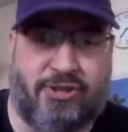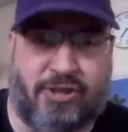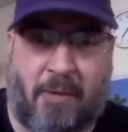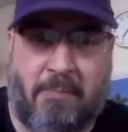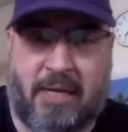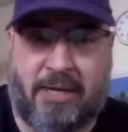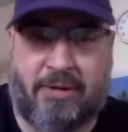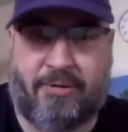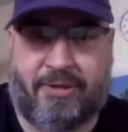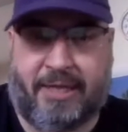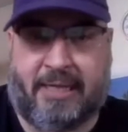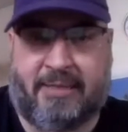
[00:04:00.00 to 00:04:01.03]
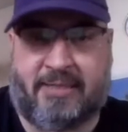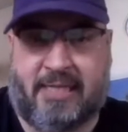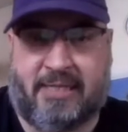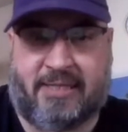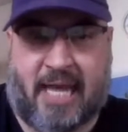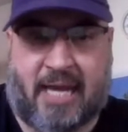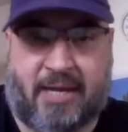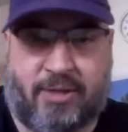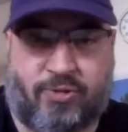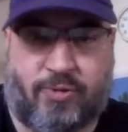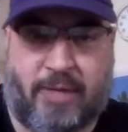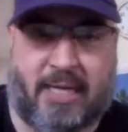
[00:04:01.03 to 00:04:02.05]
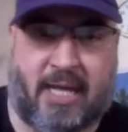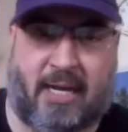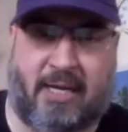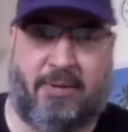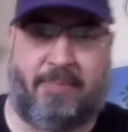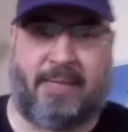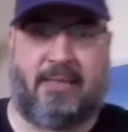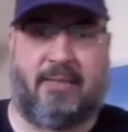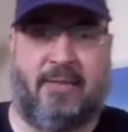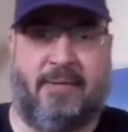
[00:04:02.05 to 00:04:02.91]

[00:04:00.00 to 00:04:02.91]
some little things he's got to tweak a little bit,